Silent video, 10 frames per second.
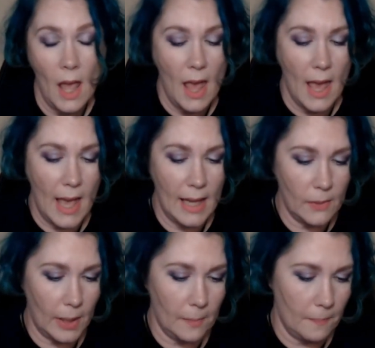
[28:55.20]

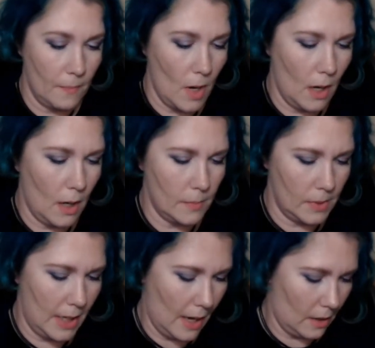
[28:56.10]
Anyway,
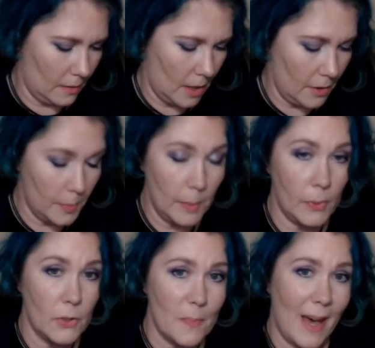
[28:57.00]
yeah, other people
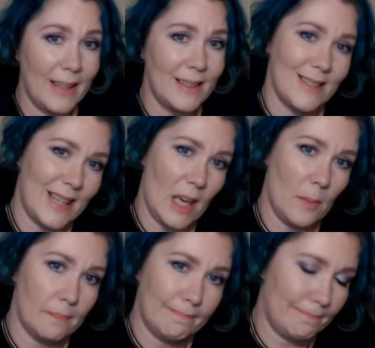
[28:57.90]
whose packages came
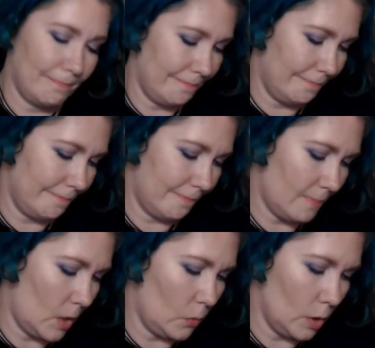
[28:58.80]

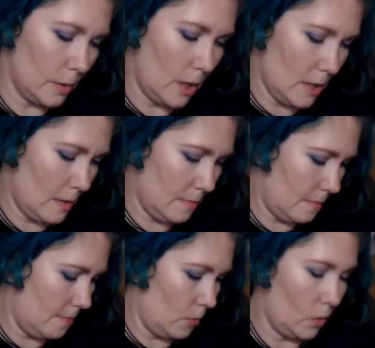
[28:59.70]
were,
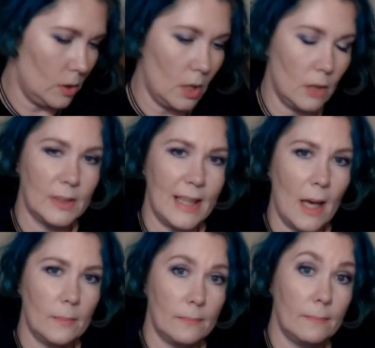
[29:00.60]
along with that,
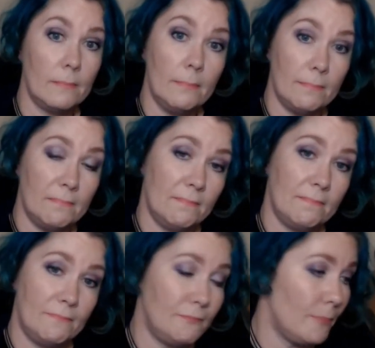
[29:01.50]

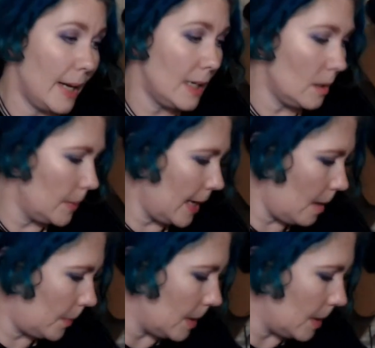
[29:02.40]
might not be happy.